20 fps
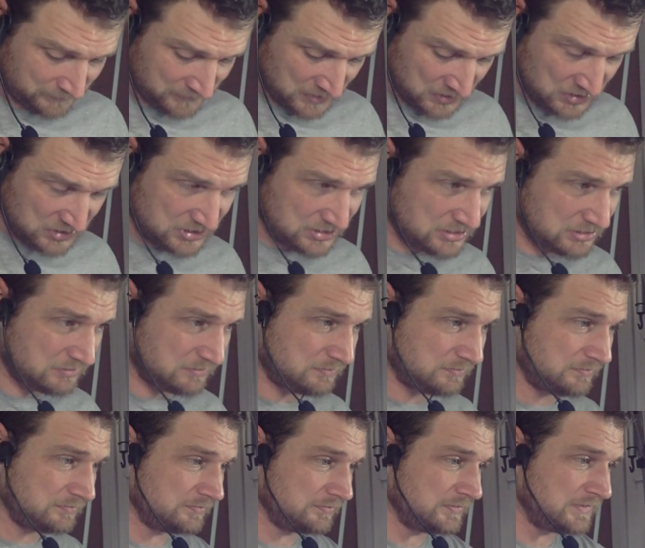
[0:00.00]
Looks
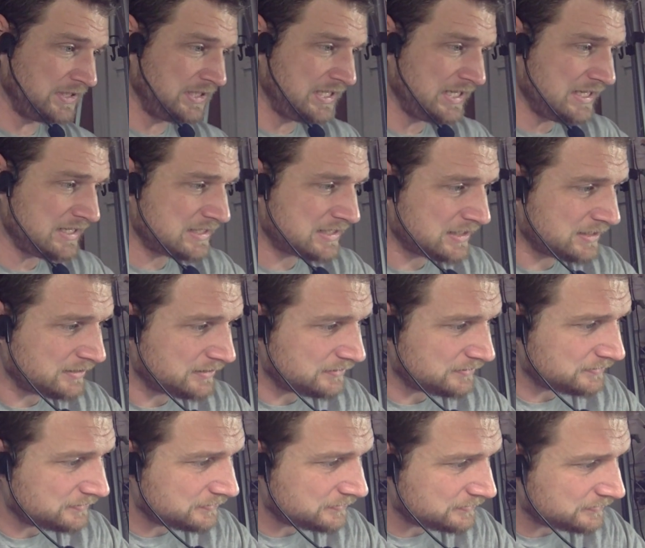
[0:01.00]
decent.
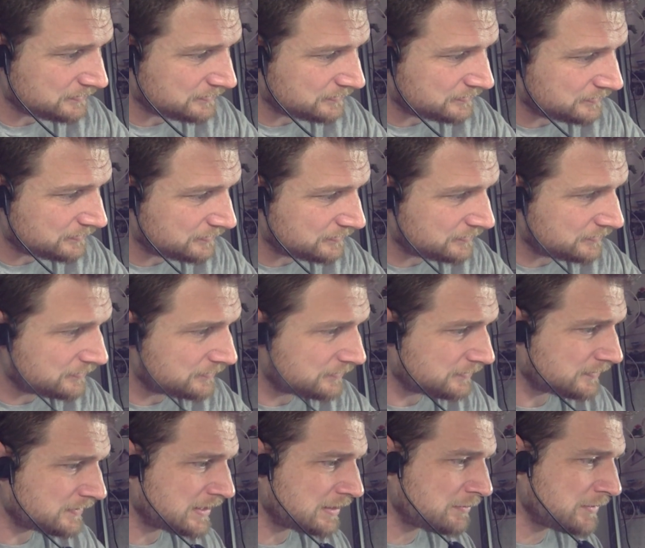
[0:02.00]

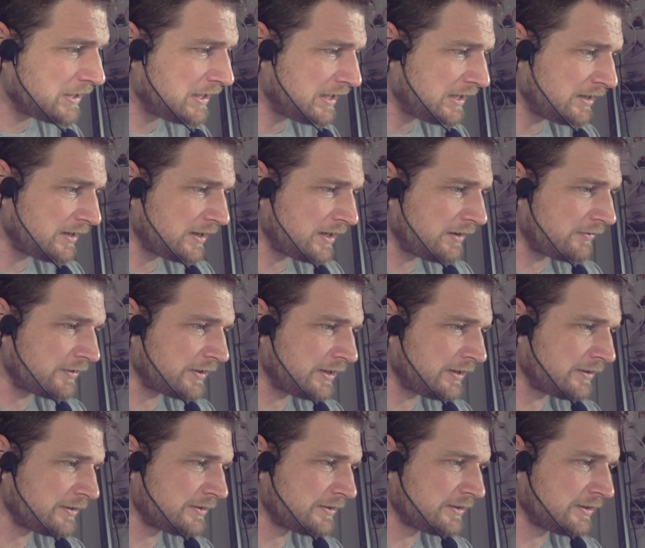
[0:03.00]
Let me get it off of
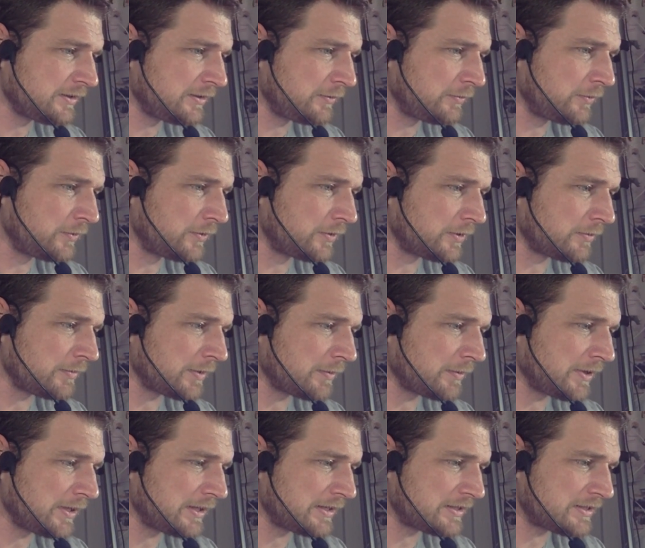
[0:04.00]
here. It's a little warm. I'm
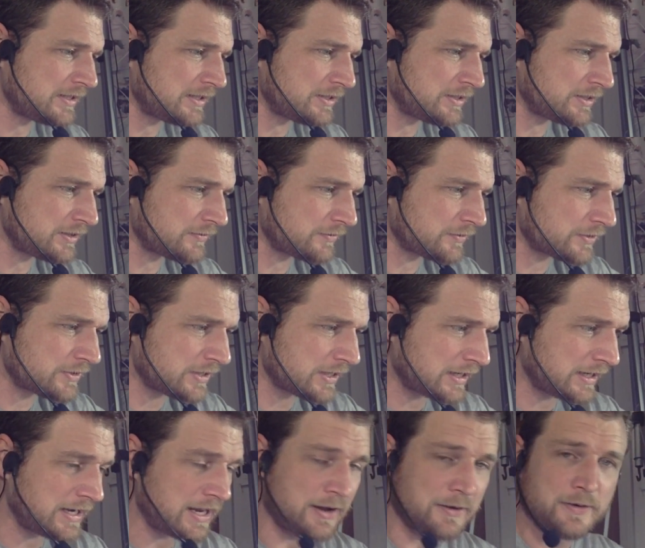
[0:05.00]
going to let it sit just for a
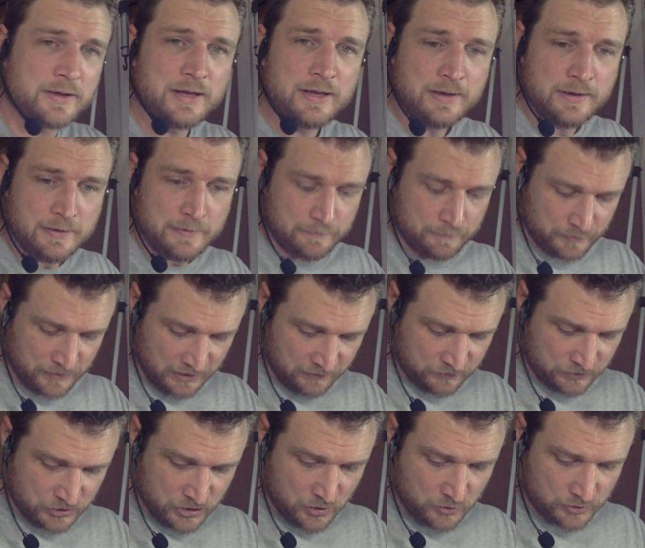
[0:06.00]
second. Now,
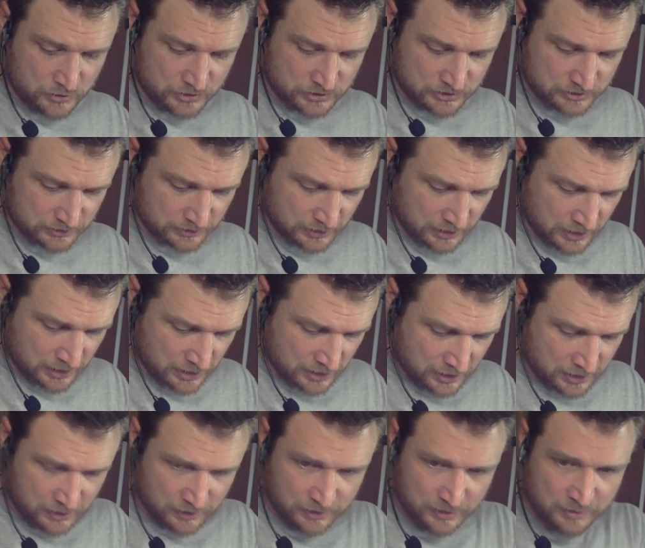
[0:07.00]
if you noticed,
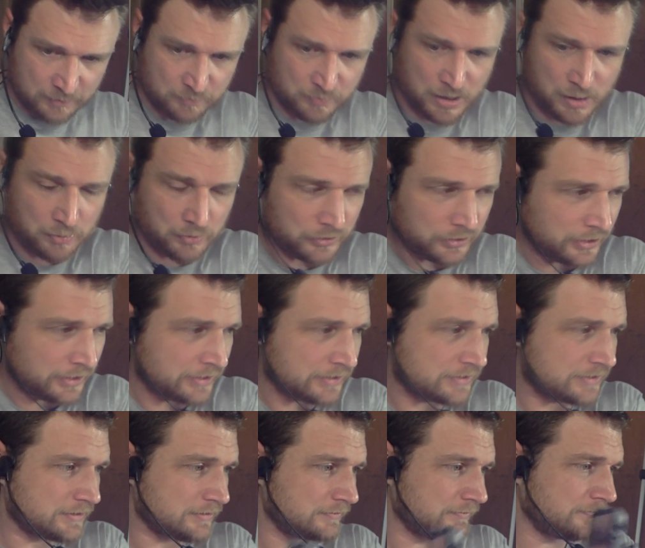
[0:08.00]
it bubbled on
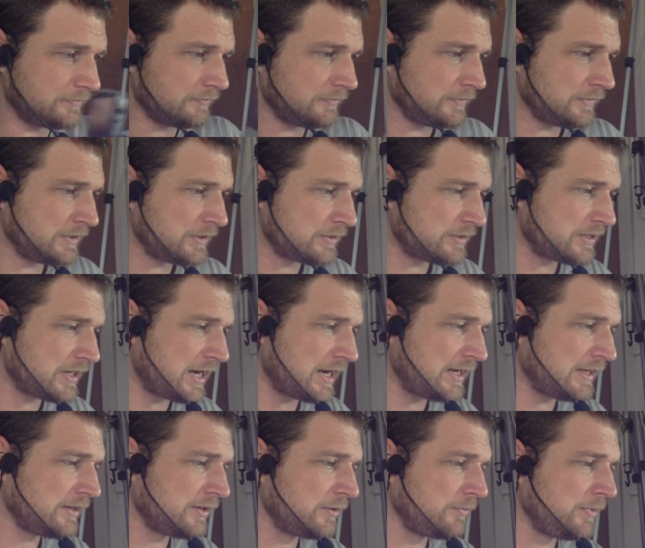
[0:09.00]
us. There's
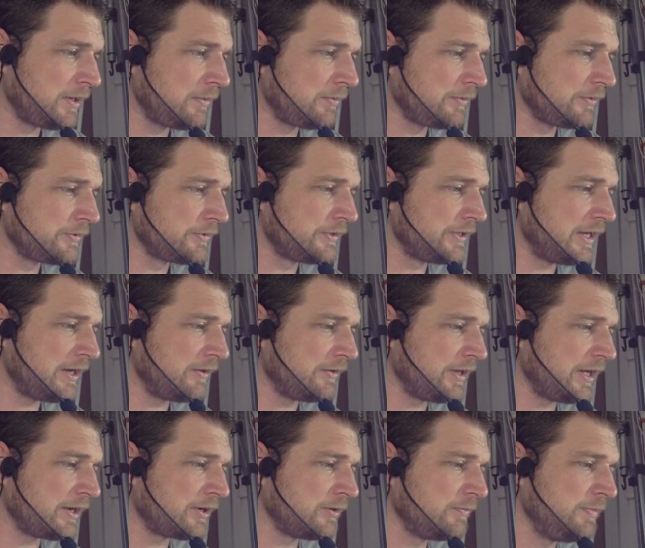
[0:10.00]
tiny little bubbles. Now,
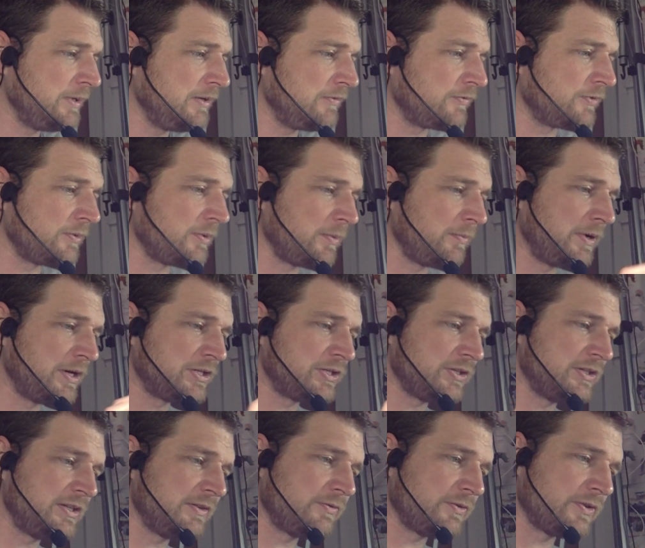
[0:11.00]
that could be from a
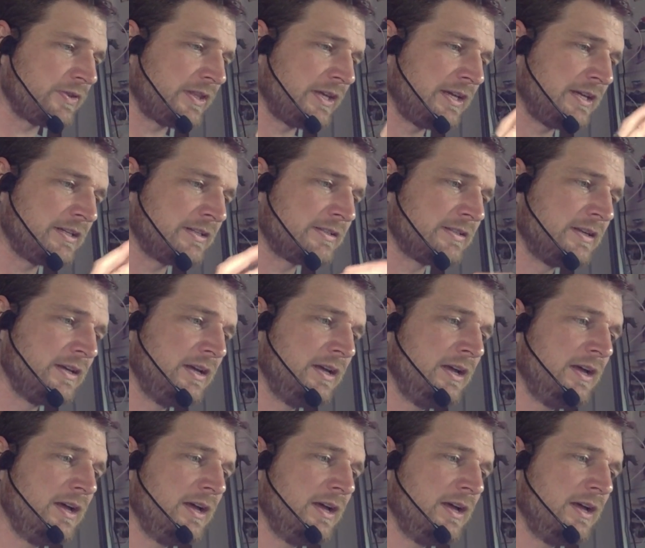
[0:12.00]
bunch of different things.